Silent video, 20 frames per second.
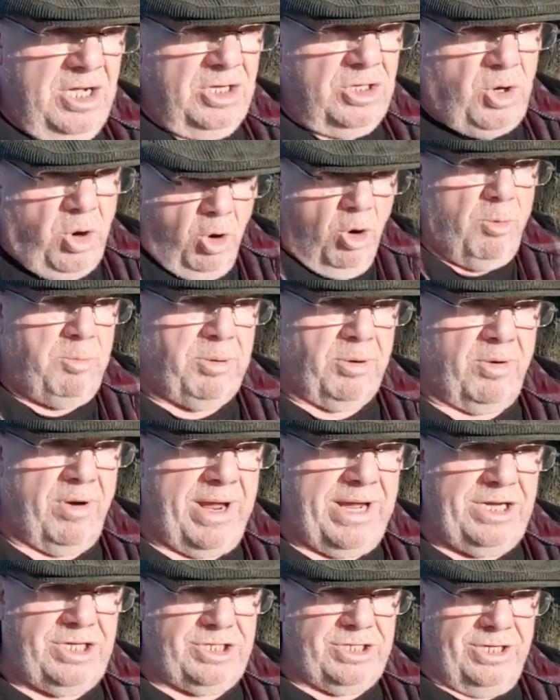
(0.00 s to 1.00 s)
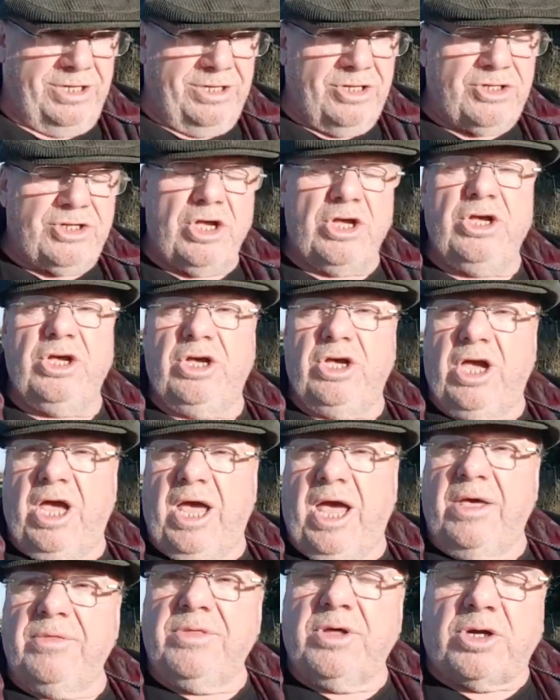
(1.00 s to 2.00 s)
corporations
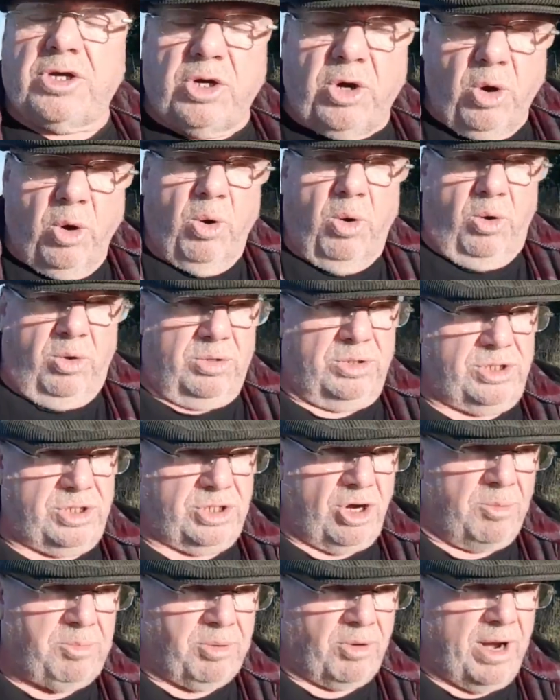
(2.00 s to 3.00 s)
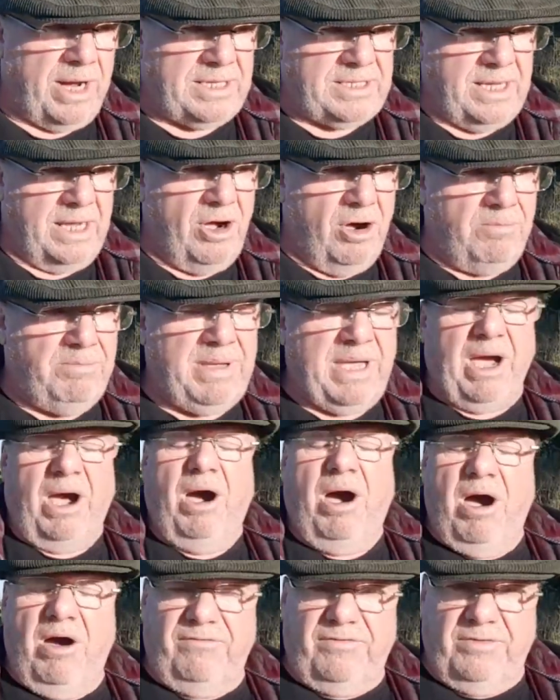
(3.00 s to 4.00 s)
and the courts operating on
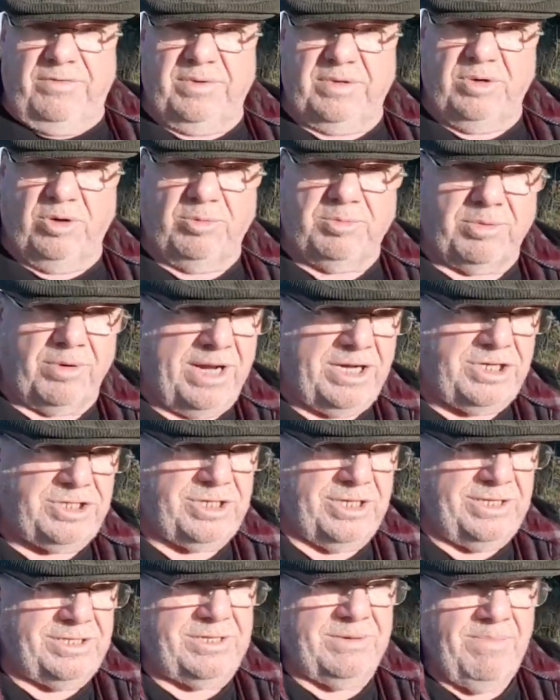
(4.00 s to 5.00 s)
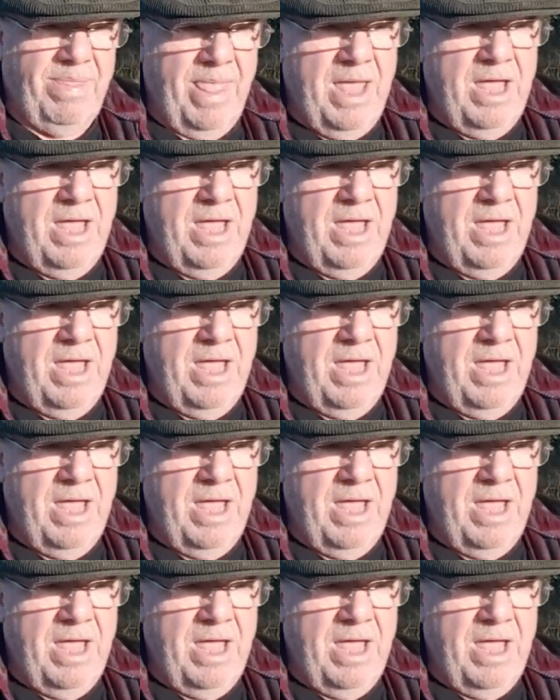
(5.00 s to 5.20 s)
behalf of the corporations